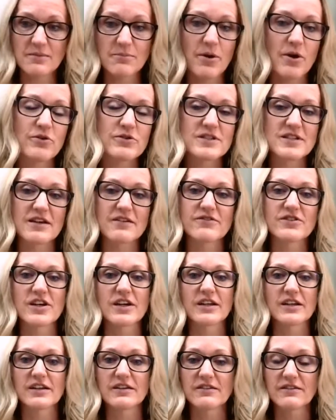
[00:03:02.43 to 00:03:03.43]
and posts I've
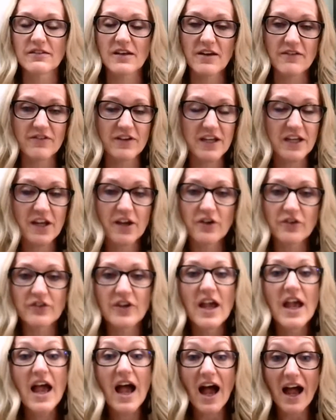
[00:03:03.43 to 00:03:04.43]
done and videos,
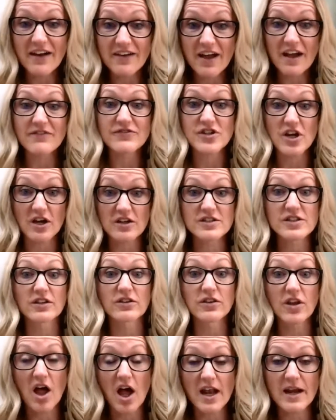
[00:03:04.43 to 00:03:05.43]
I've talked a
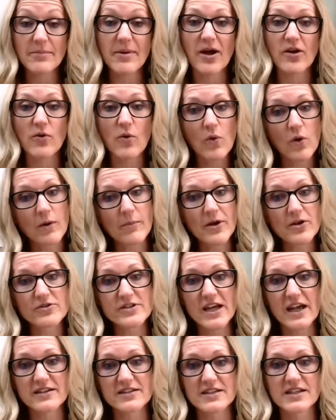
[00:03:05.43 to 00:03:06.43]
lot about hormone
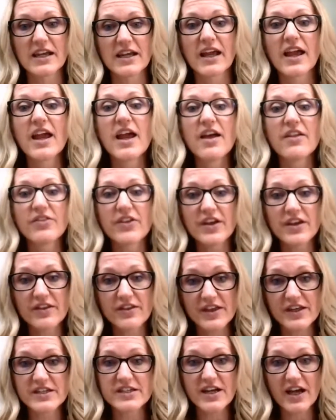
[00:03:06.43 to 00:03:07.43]
testing.
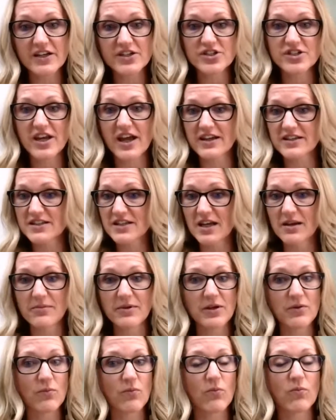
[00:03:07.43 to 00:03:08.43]
The Dutch test can
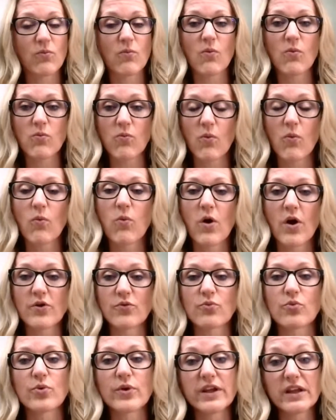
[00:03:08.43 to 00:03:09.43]
be one
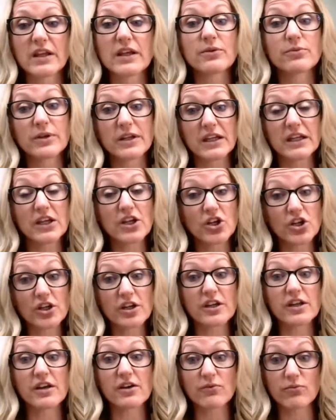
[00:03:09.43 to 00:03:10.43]
really, really
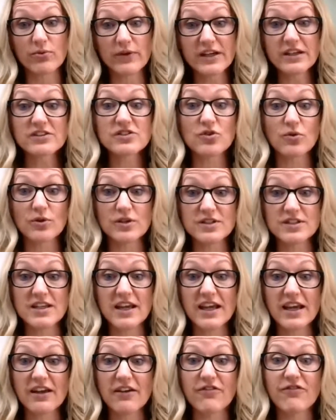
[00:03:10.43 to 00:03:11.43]
good resource
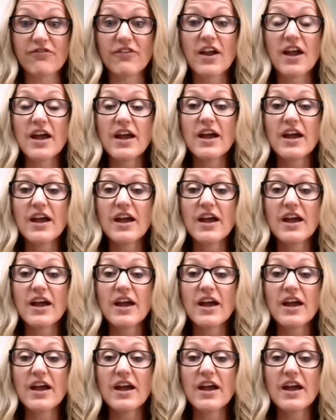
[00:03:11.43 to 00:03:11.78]
if